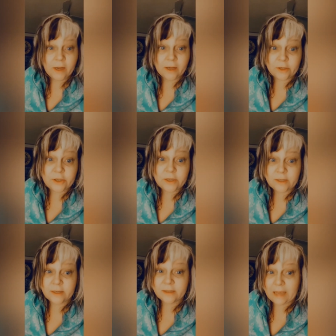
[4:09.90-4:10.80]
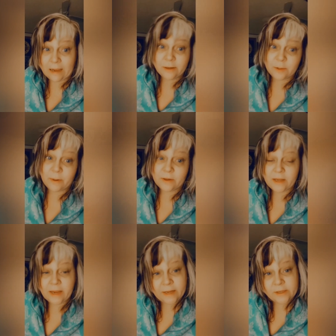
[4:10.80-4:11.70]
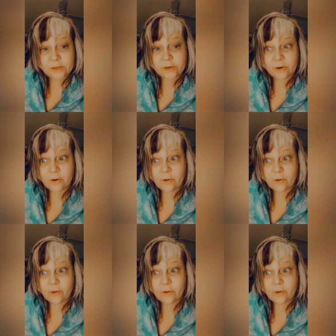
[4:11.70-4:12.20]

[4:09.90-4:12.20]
And she says, I was about to answer